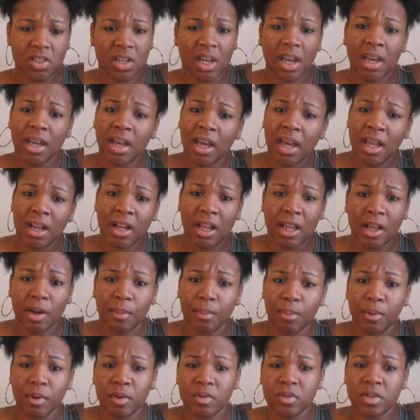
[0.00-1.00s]
I had like a
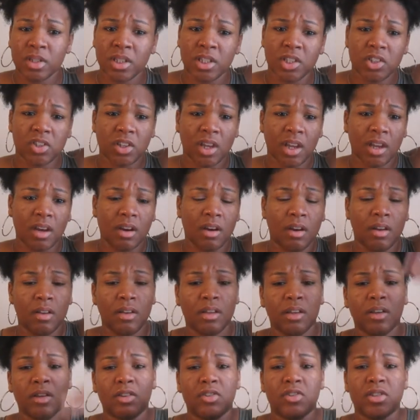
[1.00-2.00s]
protein shake
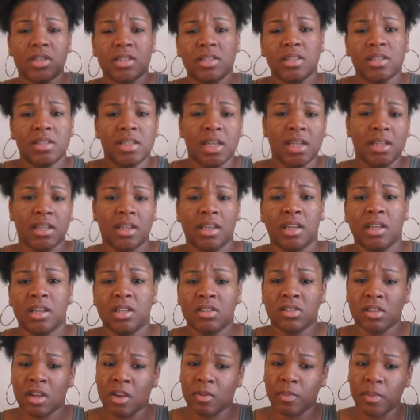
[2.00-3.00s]
earlier just to take the
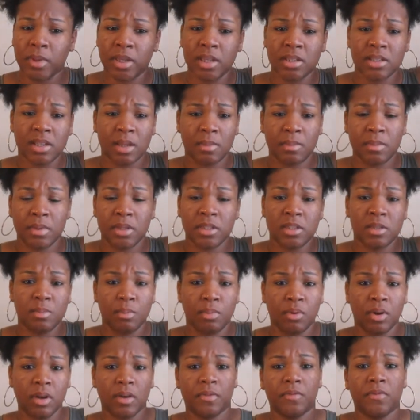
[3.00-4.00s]
edge off because I missed
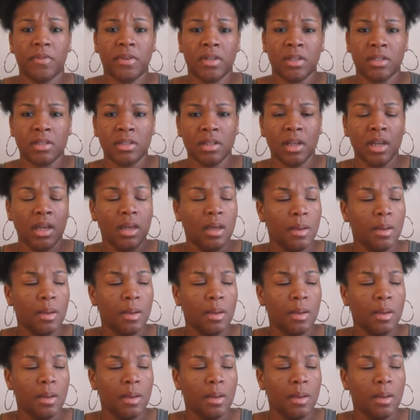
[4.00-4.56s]
breakfast,